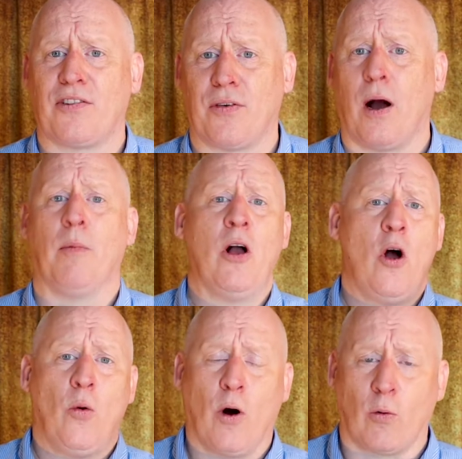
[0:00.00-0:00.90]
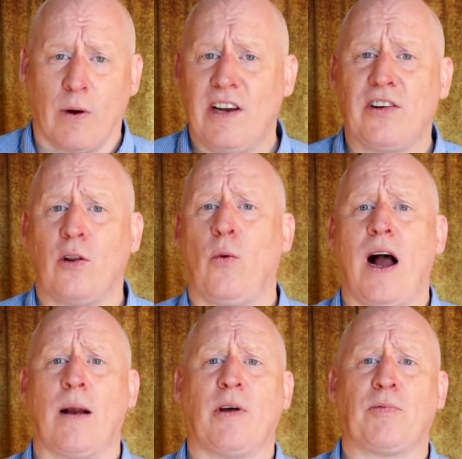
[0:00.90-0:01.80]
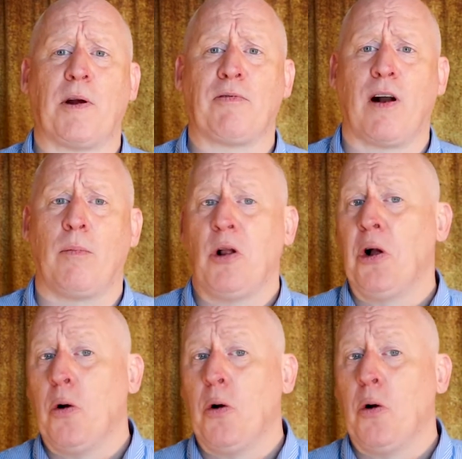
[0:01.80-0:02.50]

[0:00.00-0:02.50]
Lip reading: from what region the wine must be from,